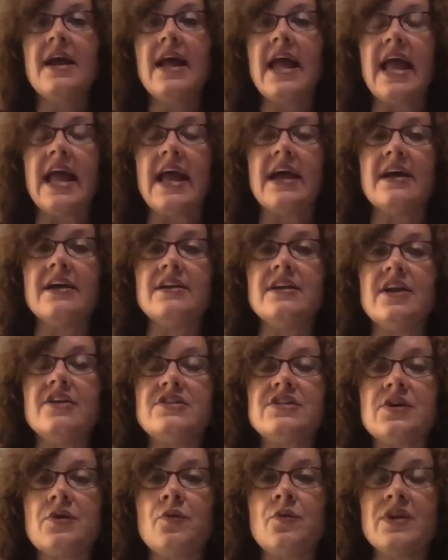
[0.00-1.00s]
And
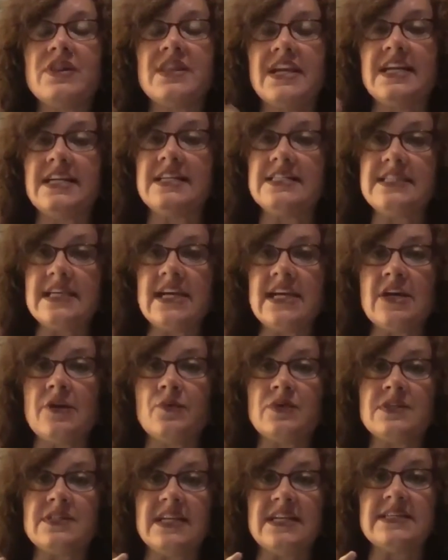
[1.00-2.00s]
so what they did
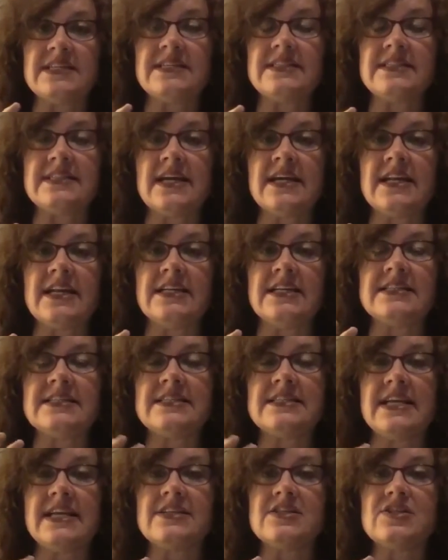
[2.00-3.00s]
was they studied
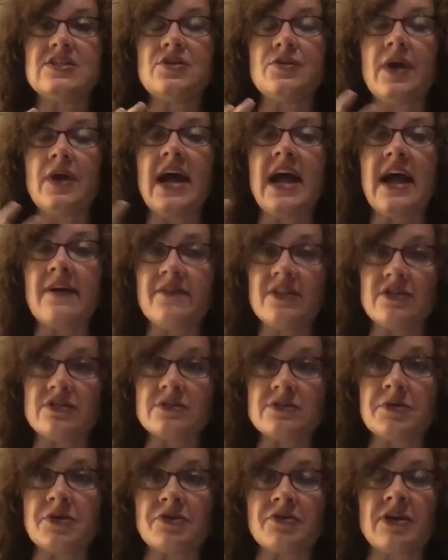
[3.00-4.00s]
states who have those
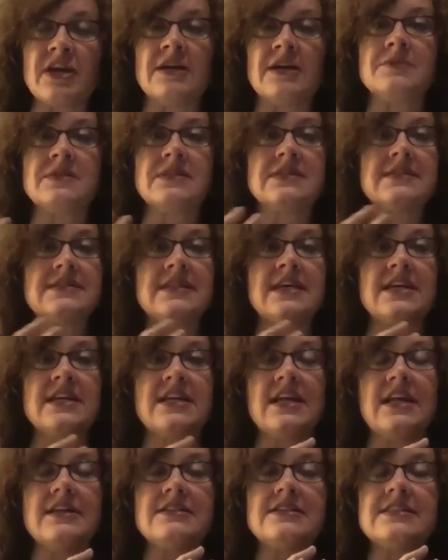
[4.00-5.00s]
programs and
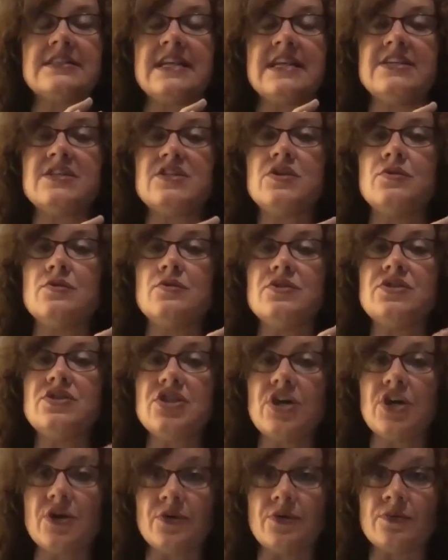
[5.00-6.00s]
states who
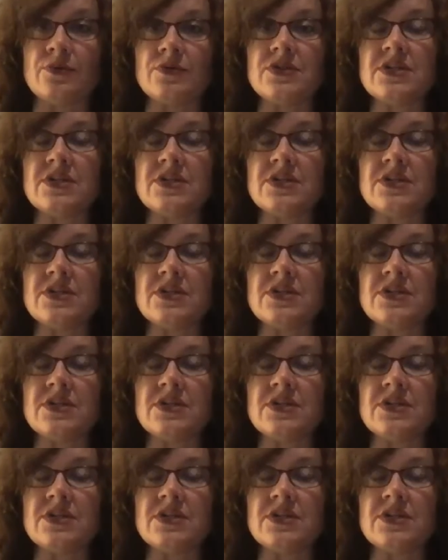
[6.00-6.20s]
don't,